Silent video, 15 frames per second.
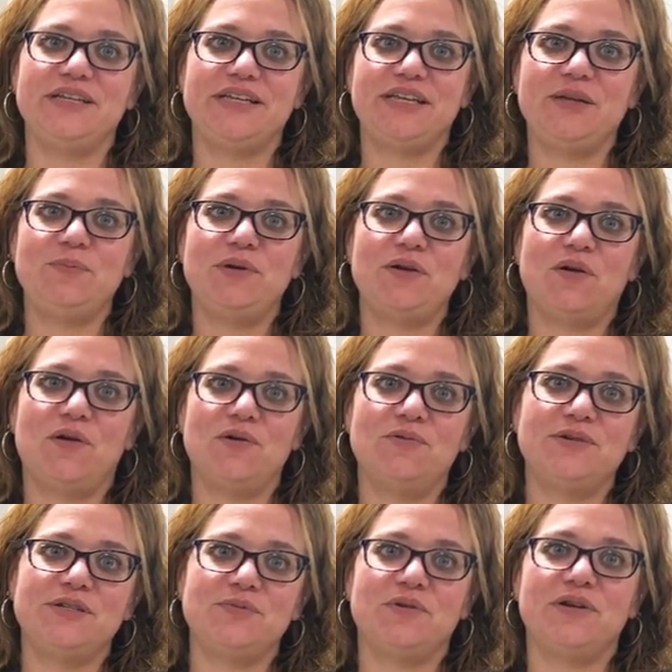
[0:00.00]
keep it
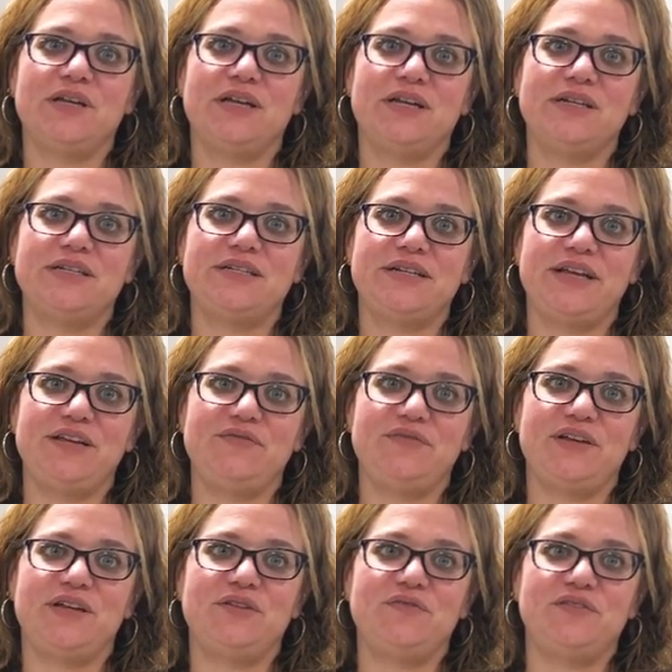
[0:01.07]
always working in a safe
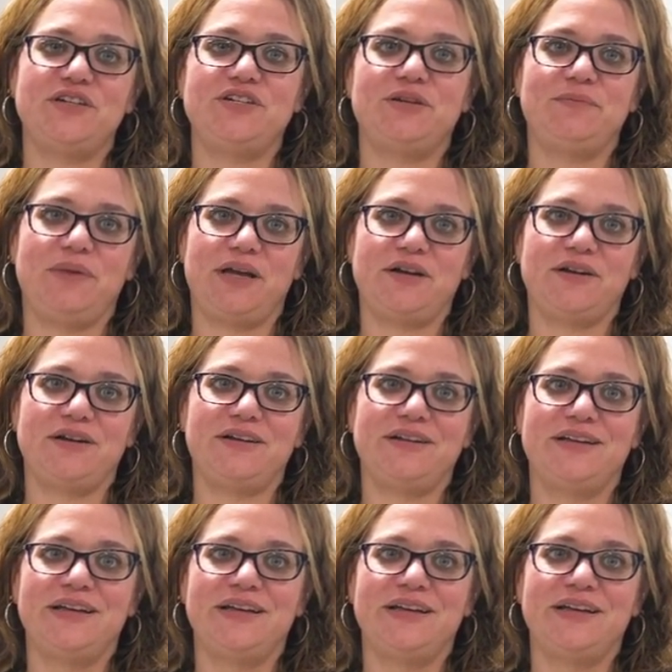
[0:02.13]
and efficient manner.